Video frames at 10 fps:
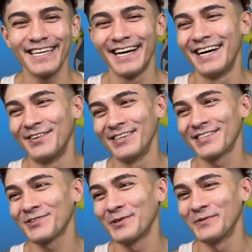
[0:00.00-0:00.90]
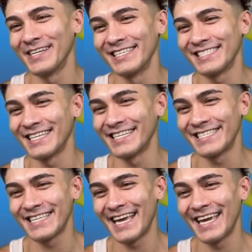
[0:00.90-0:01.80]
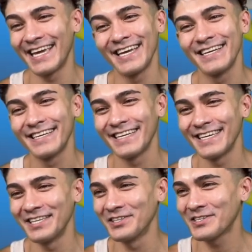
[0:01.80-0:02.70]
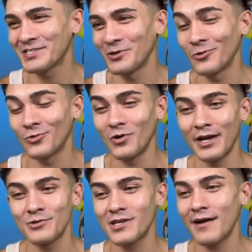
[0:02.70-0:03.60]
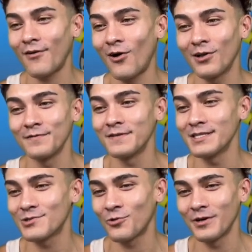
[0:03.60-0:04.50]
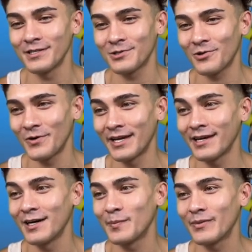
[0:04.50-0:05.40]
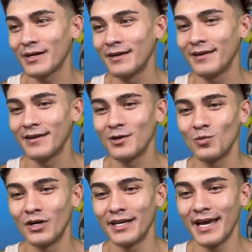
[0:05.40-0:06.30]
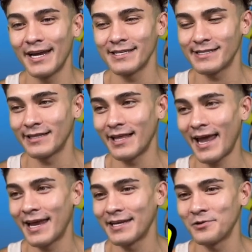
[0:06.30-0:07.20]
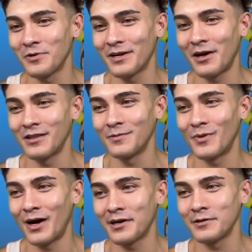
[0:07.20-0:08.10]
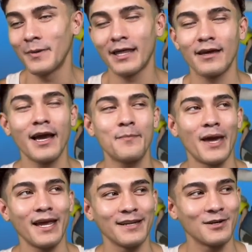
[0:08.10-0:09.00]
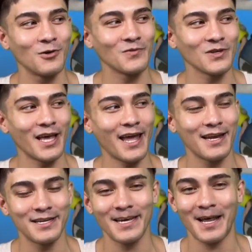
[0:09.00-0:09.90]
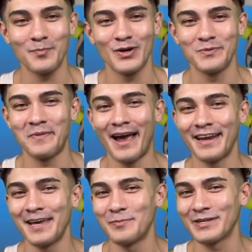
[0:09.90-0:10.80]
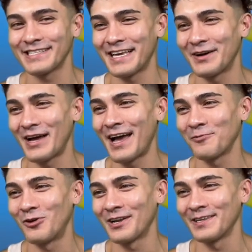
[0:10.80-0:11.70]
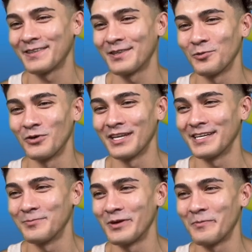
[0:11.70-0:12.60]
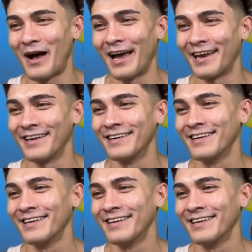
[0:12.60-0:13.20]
I wonder what Woody's gonna say. He looks so cool. I used to have all of these toys growing up. Woody had his little Andy written on the bottom. I think I painted over the Andy and I put my name because I wanted the Woody to be mine.